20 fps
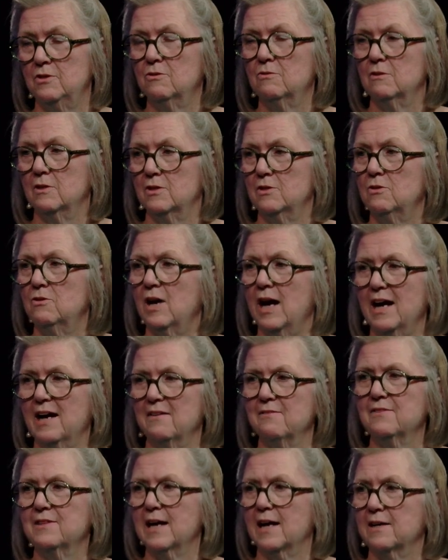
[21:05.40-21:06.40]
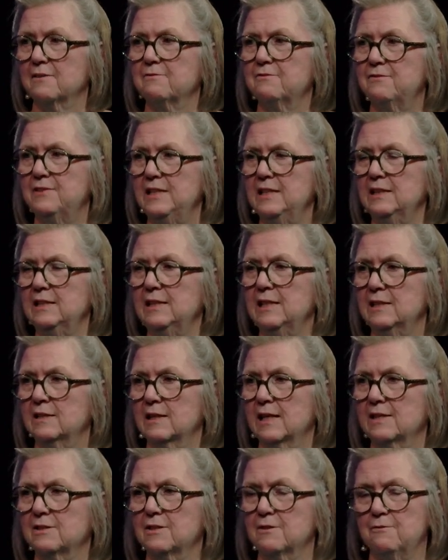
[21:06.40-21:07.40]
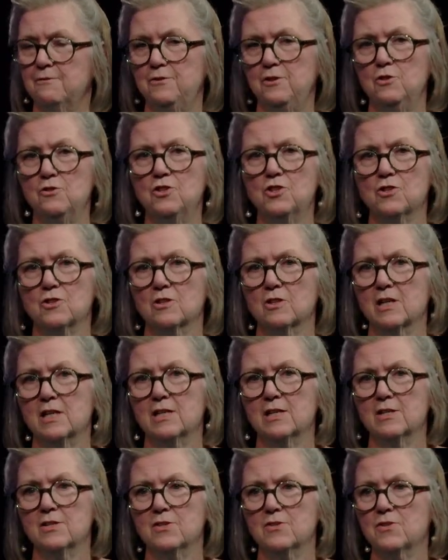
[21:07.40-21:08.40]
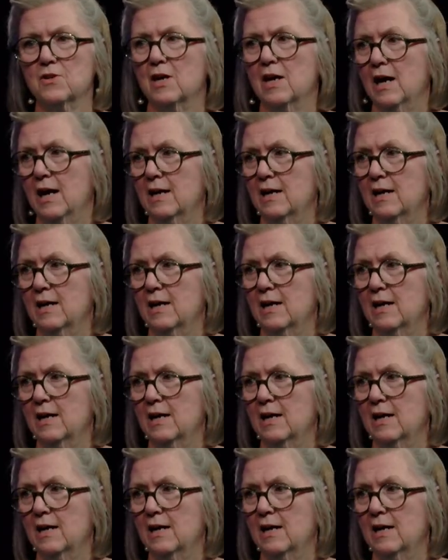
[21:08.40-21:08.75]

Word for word: you have that feeling that the future is